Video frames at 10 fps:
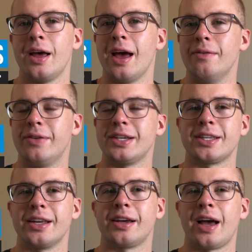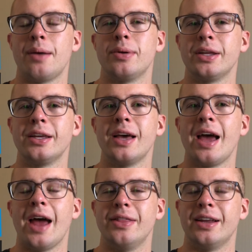investing in a company,
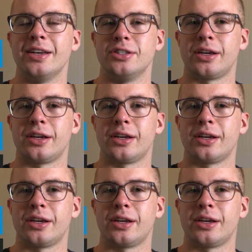and then as the